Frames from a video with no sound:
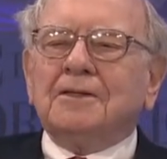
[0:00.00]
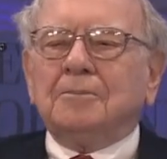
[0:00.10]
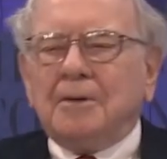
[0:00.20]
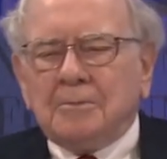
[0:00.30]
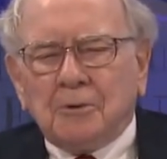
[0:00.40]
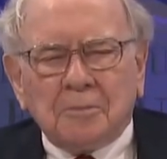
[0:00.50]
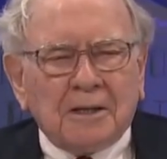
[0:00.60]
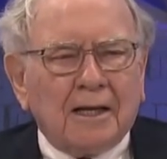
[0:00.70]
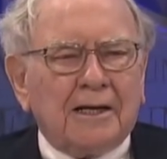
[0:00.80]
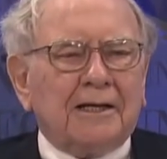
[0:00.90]
that people would be
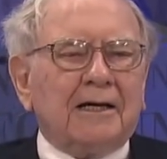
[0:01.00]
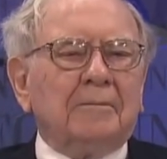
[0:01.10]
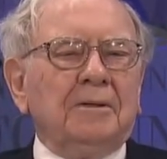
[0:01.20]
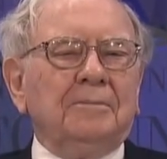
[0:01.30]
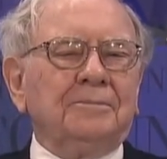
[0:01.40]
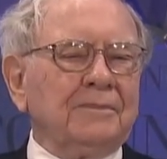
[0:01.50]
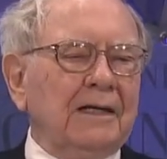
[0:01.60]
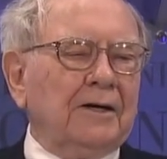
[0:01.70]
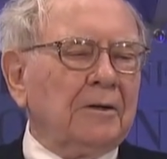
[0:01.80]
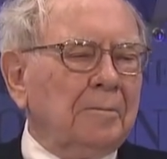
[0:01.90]
lining up
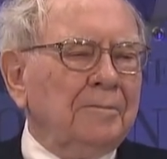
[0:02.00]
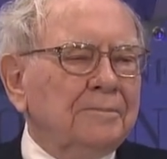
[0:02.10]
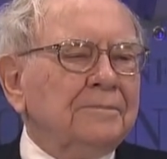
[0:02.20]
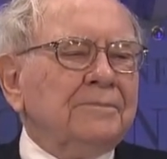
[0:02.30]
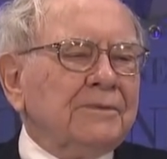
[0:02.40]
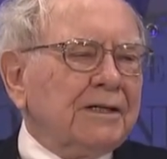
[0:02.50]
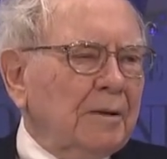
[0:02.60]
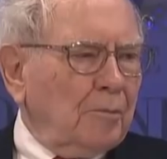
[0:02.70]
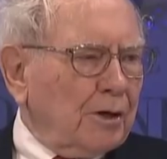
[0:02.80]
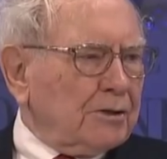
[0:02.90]
now to, to
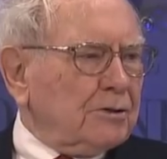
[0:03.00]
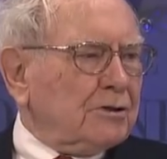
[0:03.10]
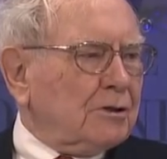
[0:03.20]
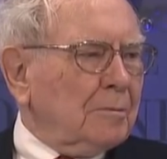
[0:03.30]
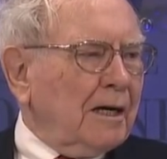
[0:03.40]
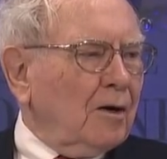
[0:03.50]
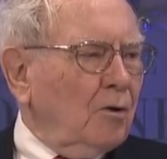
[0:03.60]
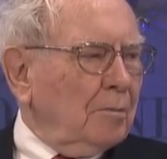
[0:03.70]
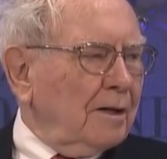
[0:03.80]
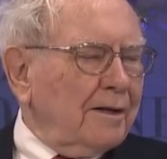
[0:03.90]
mortgages to buy a
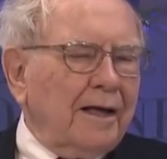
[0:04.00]
home.